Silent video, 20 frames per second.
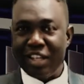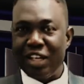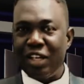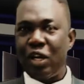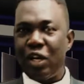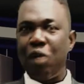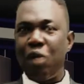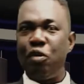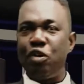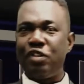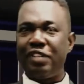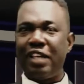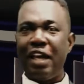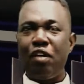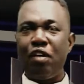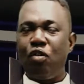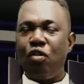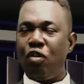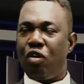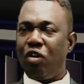Now, most time
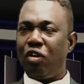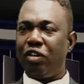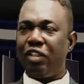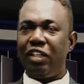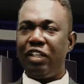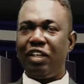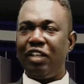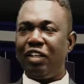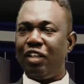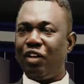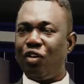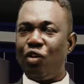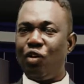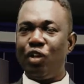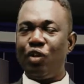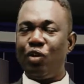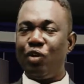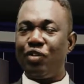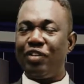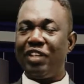God, the, the Holy
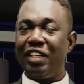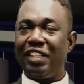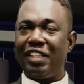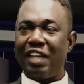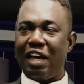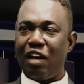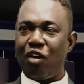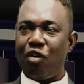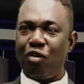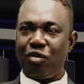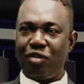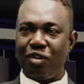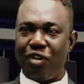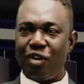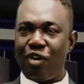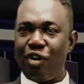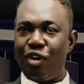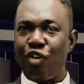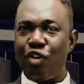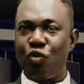Ghost interrupts
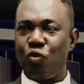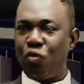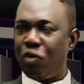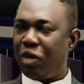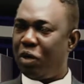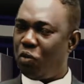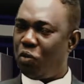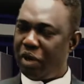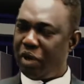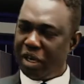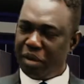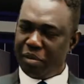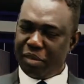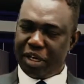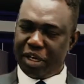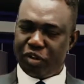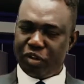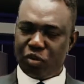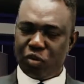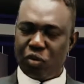us when we are
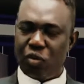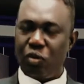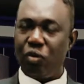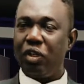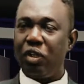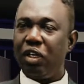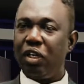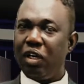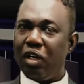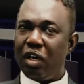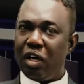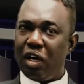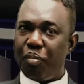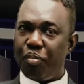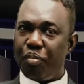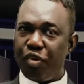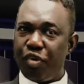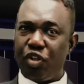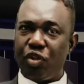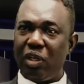about to
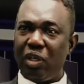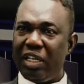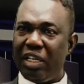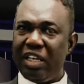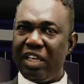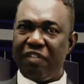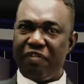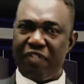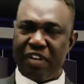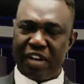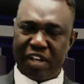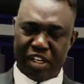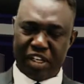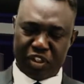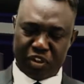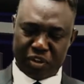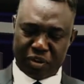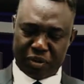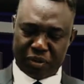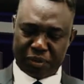preach or lay
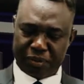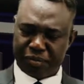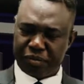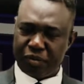foundation,